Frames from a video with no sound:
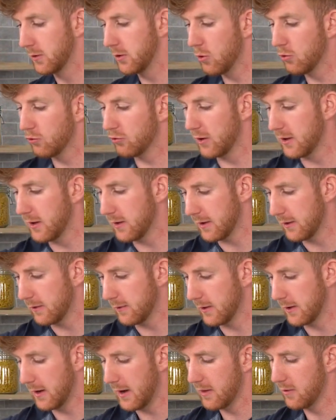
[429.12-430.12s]
Usually,
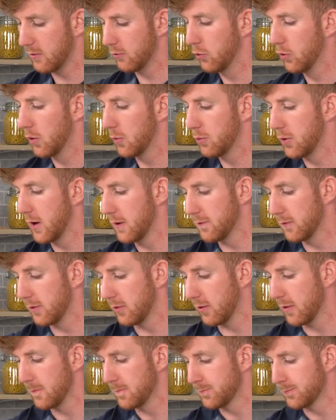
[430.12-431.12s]
as a rule of
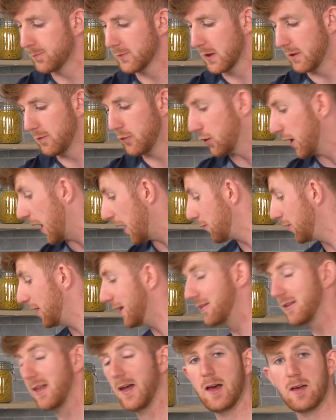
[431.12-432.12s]
preference, if you can't
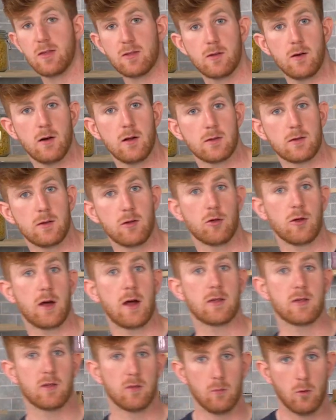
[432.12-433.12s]
really taste salt, you should
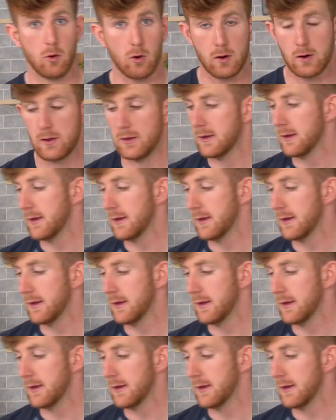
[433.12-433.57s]
add some more.